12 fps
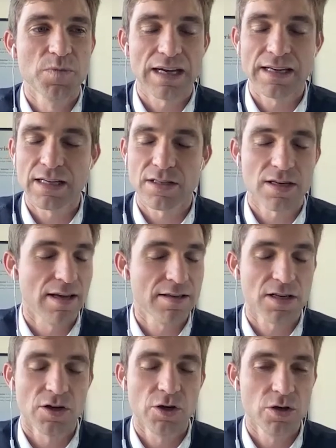I think
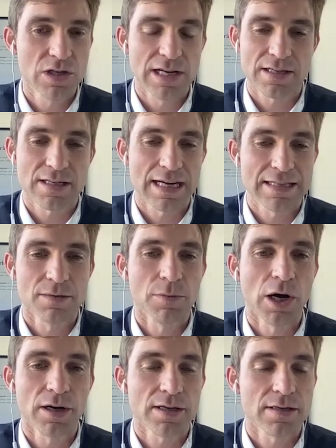it's a hugely exciting
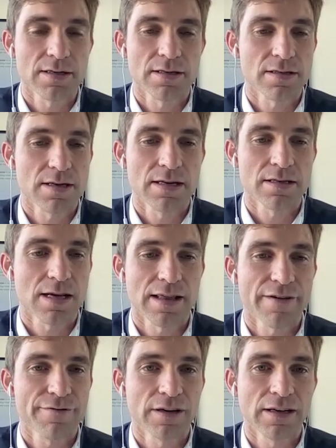market in South
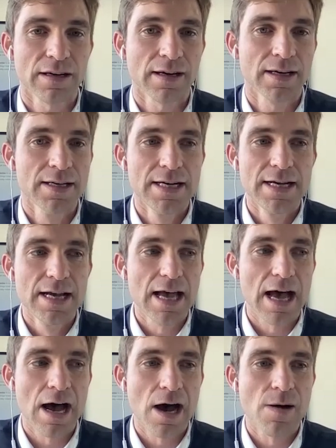Africa.
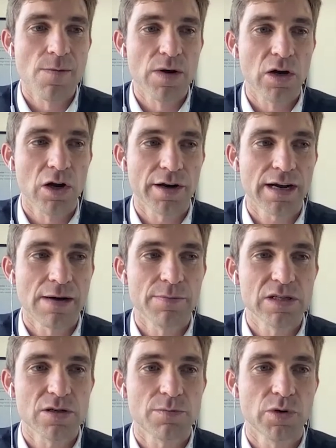A lot of
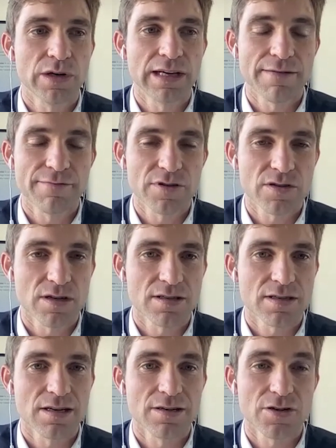companies are putting
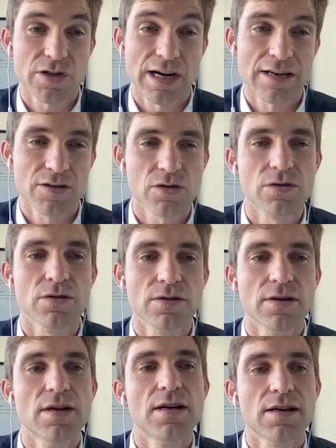emphasis and trying
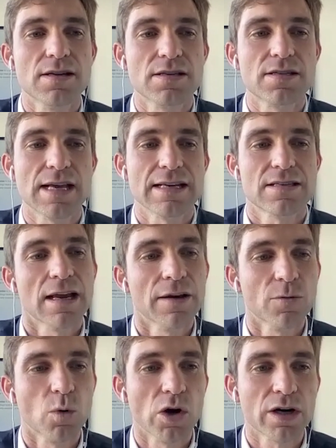to assess
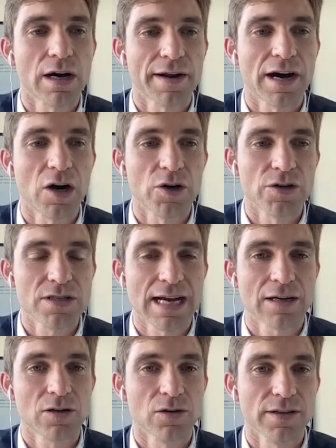and work out how to
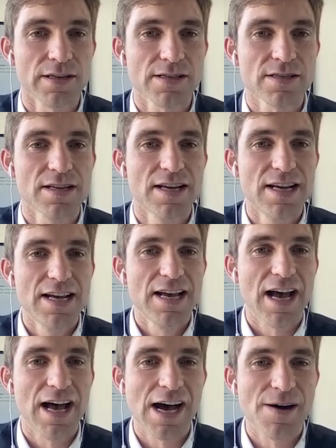tackle this.
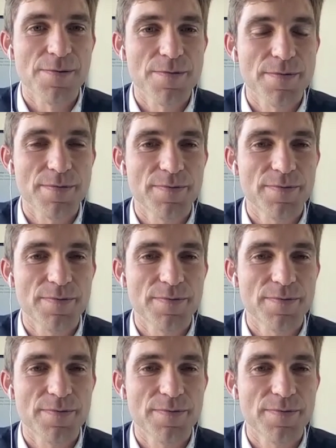Yeah.